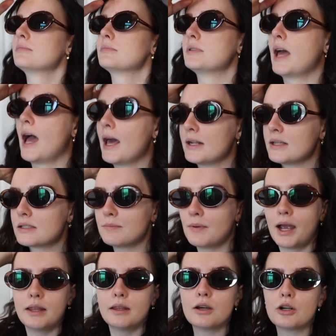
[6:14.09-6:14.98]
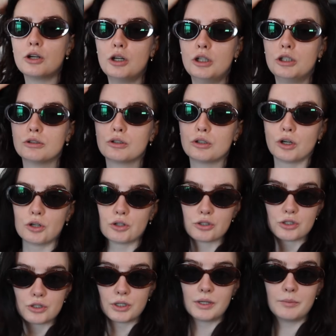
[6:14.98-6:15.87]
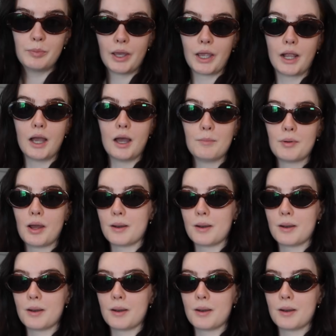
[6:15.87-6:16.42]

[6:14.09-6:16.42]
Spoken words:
That is my little grocery pickup